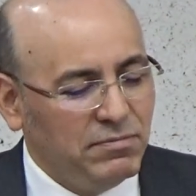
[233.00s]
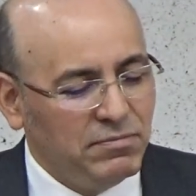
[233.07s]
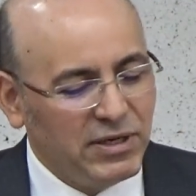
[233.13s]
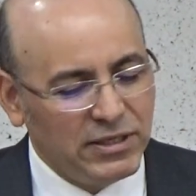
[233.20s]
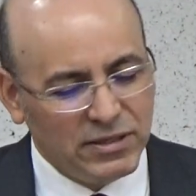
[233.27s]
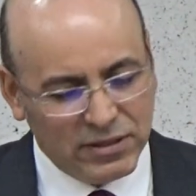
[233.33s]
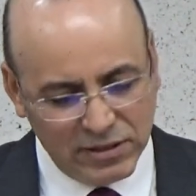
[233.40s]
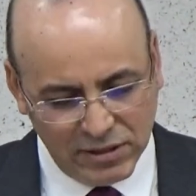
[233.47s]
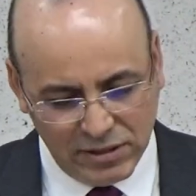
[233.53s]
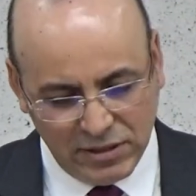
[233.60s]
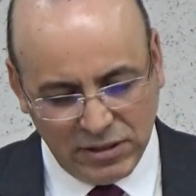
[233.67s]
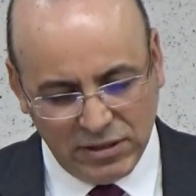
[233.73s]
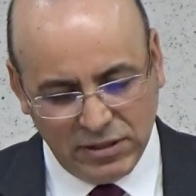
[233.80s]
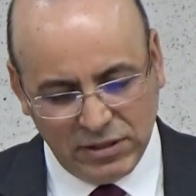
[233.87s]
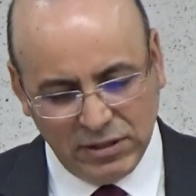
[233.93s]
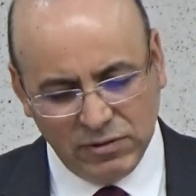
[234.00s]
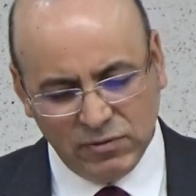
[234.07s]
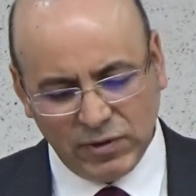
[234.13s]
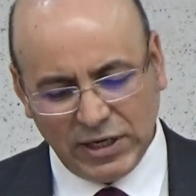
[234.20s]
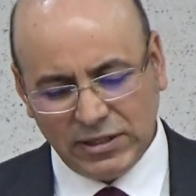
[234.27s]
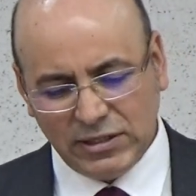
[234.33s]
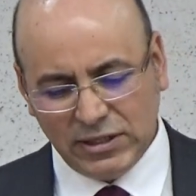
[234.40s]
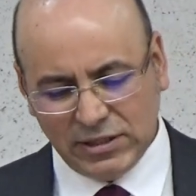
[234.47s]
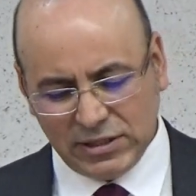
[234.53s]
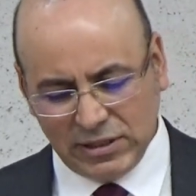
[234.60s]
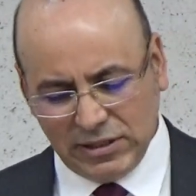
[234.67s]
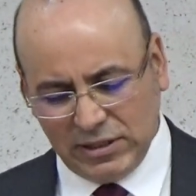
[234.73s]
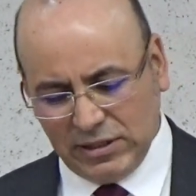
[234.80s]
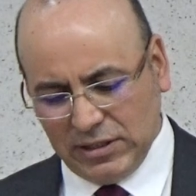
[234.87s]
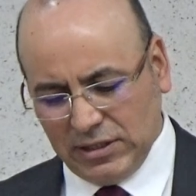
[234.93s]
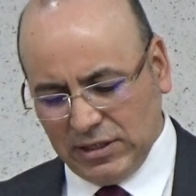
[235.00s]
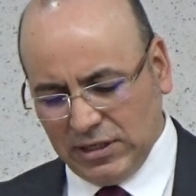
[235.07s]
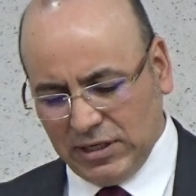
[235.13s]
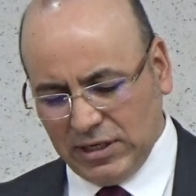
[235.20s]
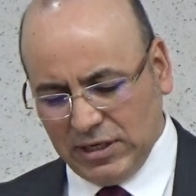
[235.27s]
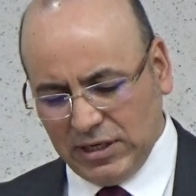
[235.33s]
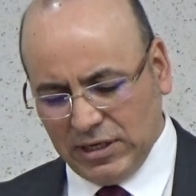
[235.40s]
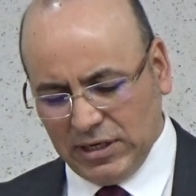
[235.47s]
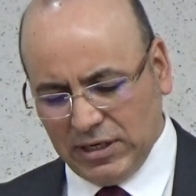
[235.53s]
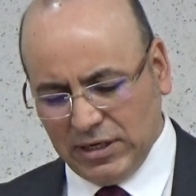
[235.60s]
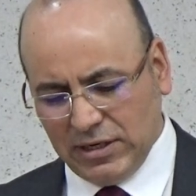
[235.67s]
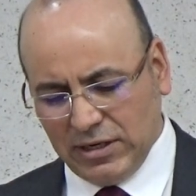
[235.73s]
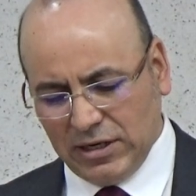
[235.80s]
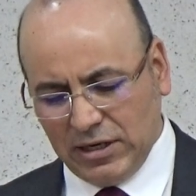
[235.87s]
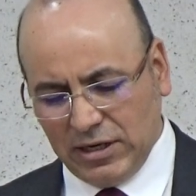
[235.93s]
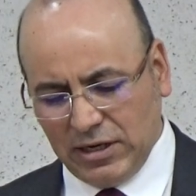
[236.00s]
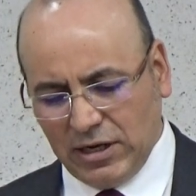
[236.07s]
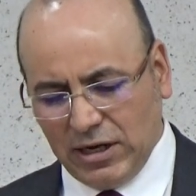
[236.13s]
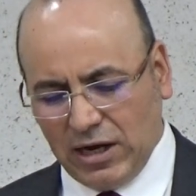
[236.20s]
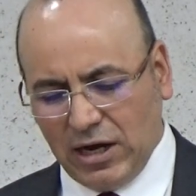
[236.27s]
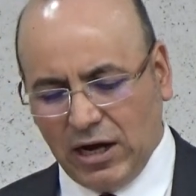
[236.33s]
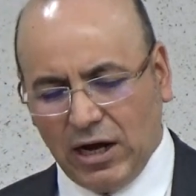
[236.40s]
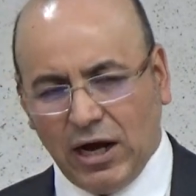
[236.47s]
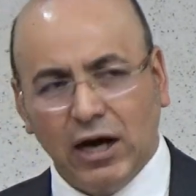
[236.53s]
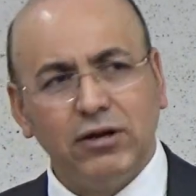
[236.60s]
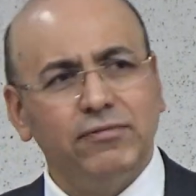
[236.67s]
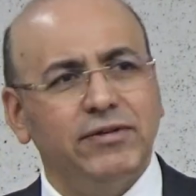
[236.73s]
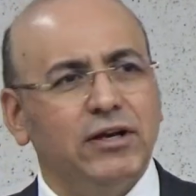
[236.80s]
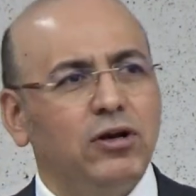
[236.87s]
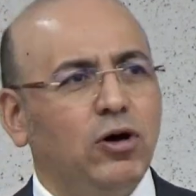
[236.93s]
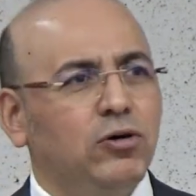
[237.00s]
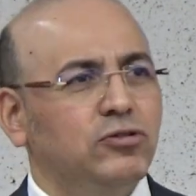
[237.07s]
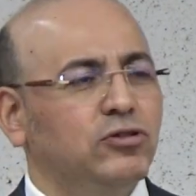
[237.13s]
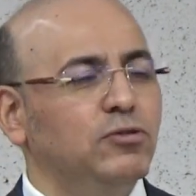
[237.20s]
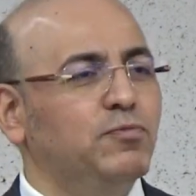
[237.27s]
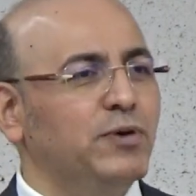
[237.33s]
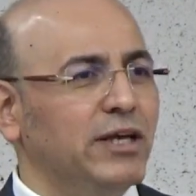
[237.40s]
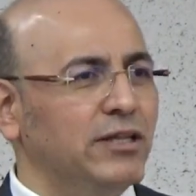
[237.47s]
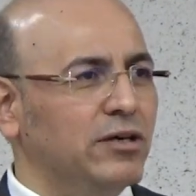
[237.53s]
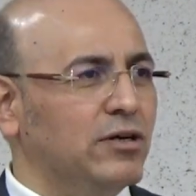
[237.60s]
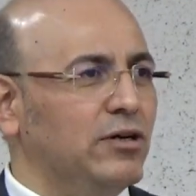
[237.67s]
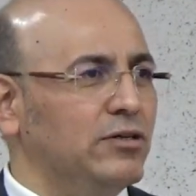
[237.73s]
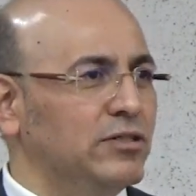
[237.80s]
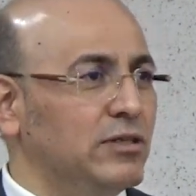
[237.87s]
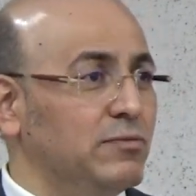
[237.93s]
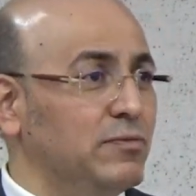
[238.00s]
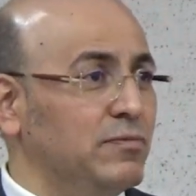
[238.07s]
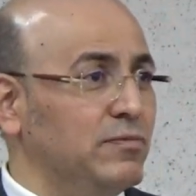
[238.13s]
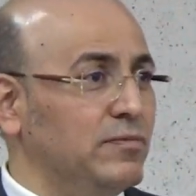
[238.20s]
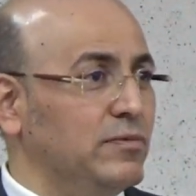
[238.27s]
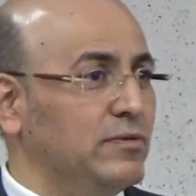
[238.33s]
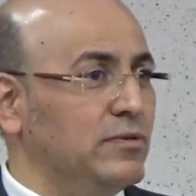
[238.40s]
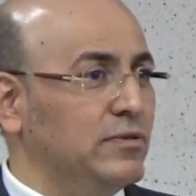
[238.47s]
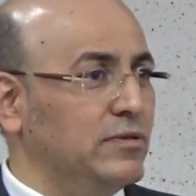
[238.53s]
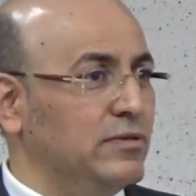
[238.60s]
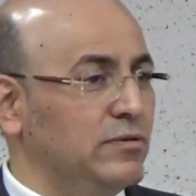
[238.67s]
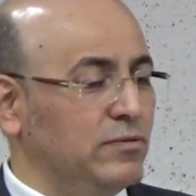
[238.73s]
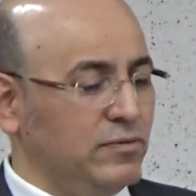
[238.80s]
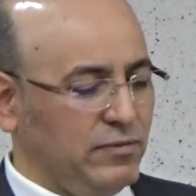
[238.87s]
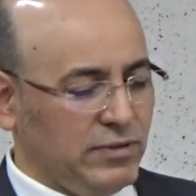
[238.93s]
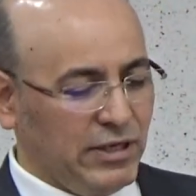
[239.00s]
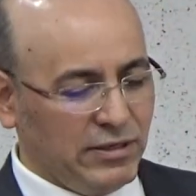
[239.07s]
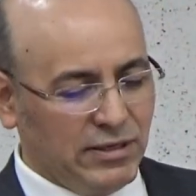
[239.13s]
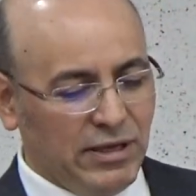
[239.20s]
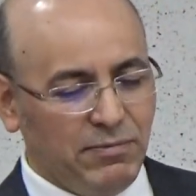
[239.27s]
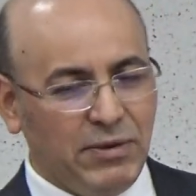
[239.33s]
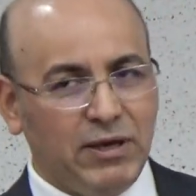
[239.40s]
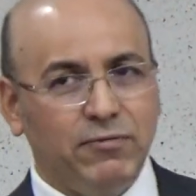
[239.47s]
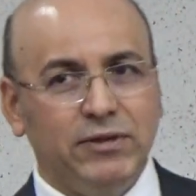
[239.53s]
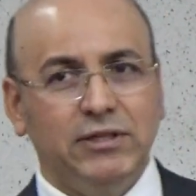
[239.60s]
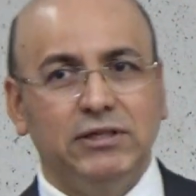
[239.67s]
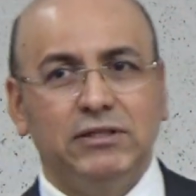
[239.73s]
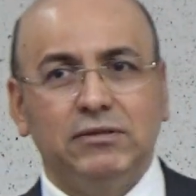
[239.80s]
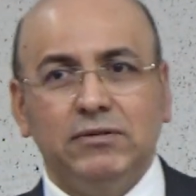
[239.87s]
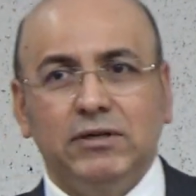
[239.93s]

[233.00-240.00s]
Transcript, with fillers: But since was this uh, out of the law to break the contract that they made with this